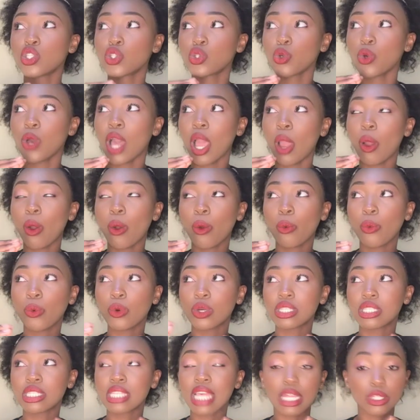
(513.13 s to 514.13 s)
So I
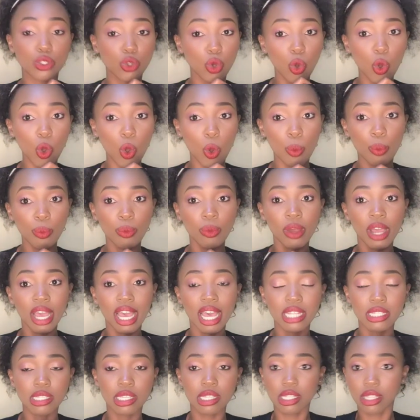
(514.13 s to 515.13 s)
was at home
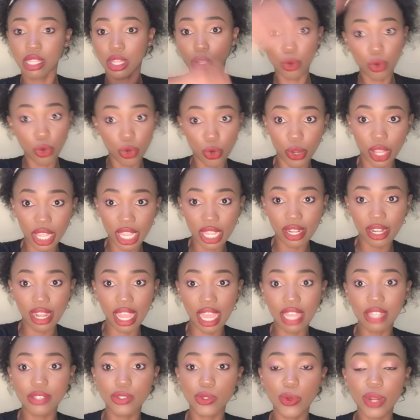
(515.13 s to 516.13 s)
at the rural
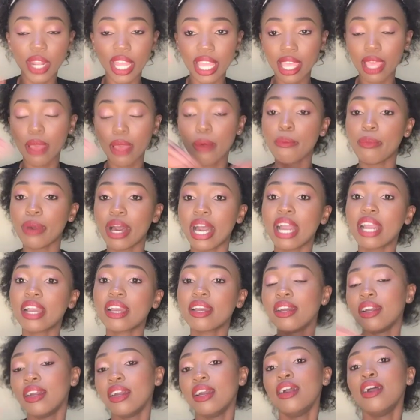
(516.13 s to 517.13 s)
area. So when I came back,
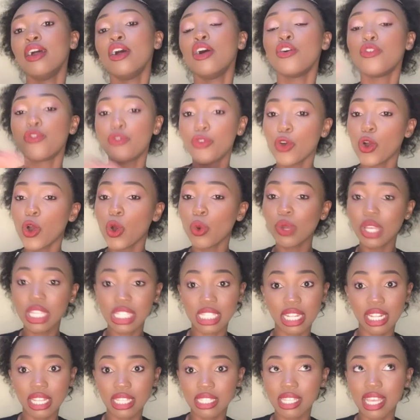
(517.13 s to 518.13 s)
4
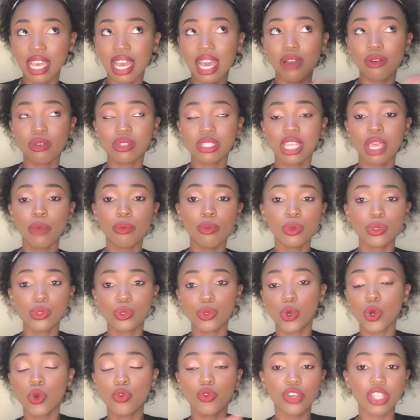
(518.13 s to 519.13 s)
weeks later, I was able to
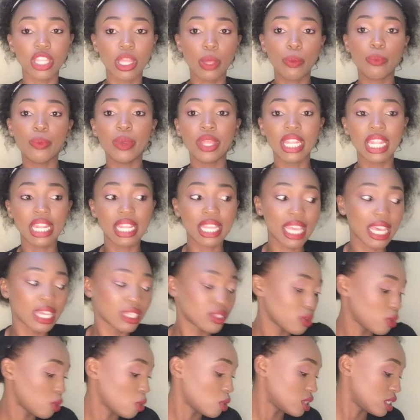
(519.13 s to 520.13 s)
go for the PIN and
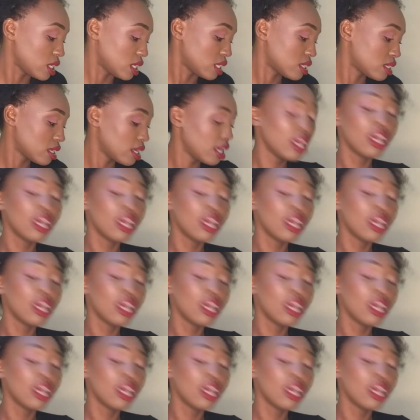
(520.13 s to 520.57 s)
got it.